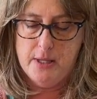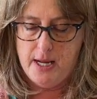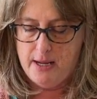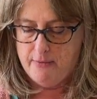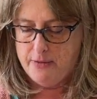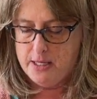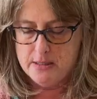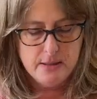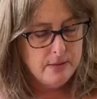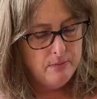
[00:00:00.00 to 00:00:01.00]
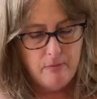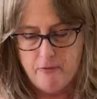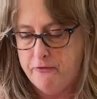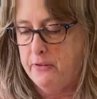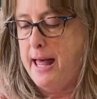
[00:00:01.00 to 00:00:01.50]
They have these
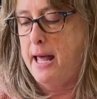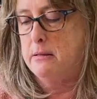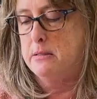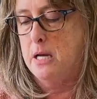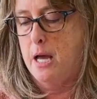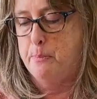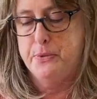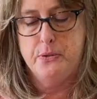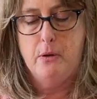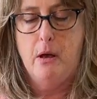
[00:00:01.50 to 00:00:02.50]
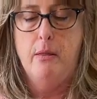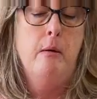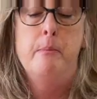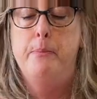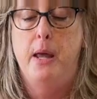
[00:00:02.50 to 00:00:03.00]
flat tops on
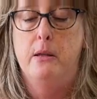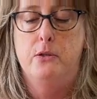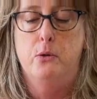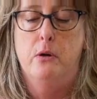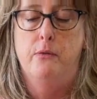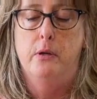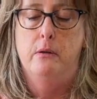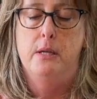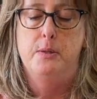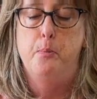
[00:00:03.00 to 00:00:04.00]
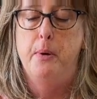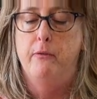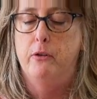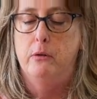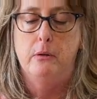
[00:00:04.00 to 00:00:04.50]
them and sort of these
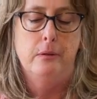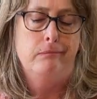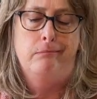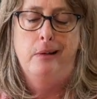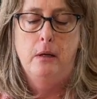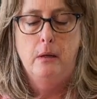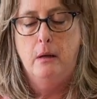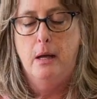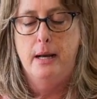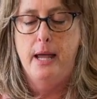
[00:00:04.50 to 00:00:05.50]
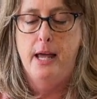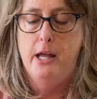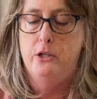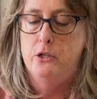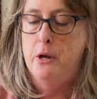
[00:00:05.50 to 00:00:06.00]
beveled kind of
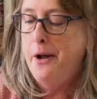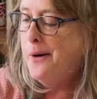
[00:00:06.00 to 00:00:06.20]
edge.